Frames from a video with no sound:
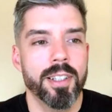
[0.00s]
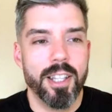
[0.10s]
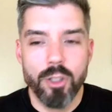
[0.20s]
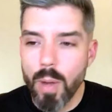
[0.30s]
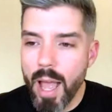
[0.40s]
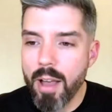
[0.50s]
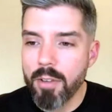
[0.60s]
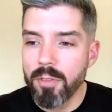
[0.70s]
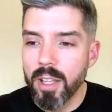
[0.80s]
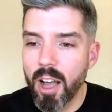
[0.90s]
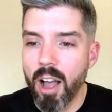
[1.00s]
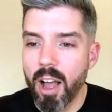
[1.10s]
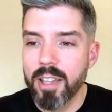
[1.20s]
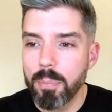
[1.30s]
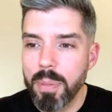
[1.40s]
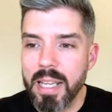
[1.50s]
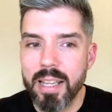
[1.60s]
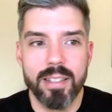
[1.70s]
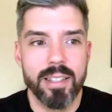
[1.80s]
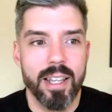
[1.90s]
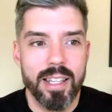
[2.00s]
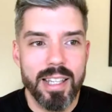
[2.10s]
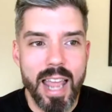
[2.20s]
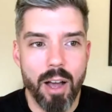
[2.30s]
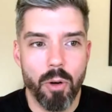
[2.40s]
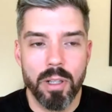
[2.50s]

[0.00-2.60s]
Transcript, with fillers: that you have God's peace now.